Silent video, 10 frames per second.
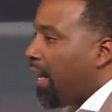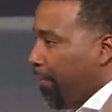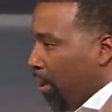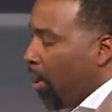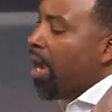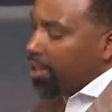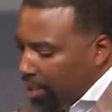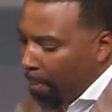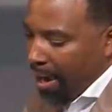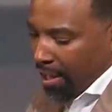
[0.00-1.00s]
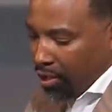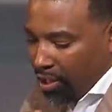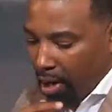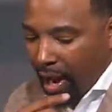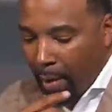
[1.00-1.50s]
of you. Somebody
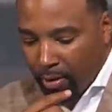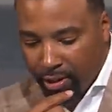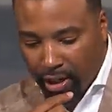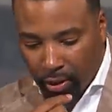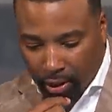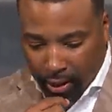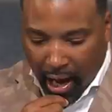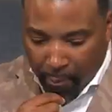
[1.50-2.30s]
shout, I'm resilient, I'm